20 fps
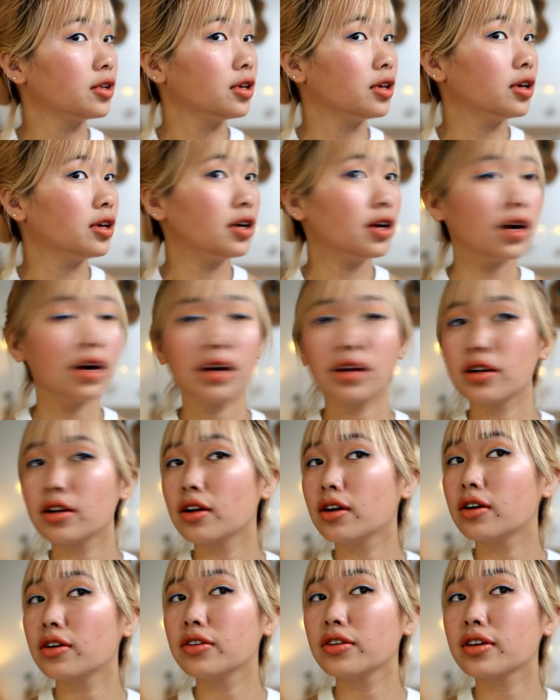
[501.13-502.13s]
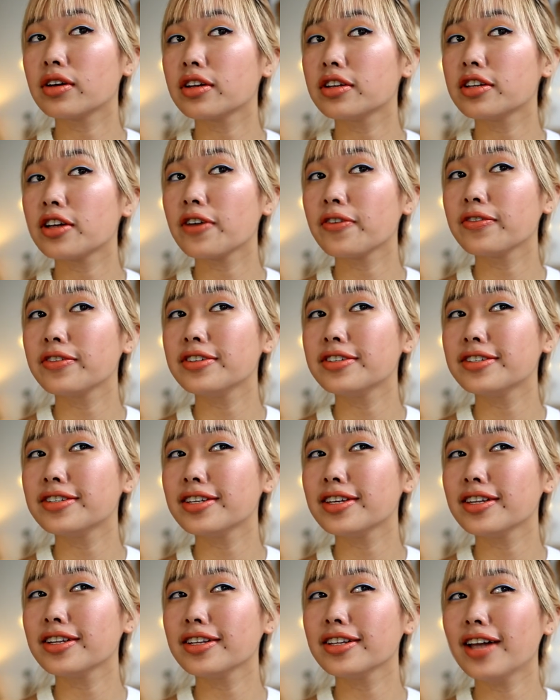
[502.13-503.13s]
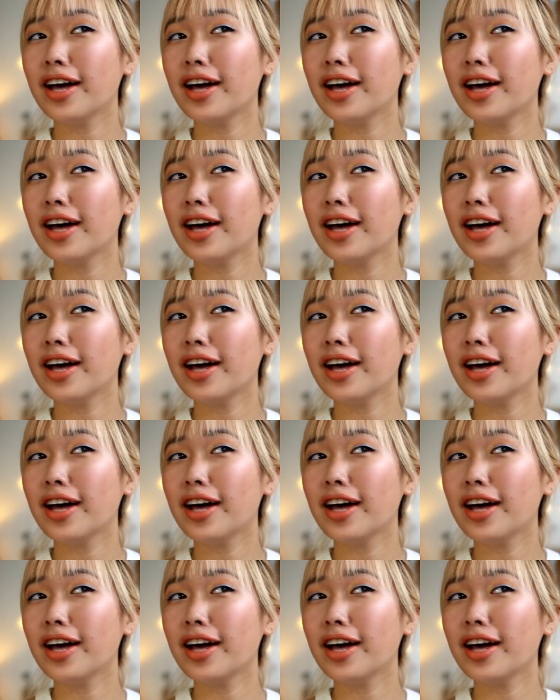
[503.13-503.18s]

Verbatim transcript: Yeah, no, you can definitely see the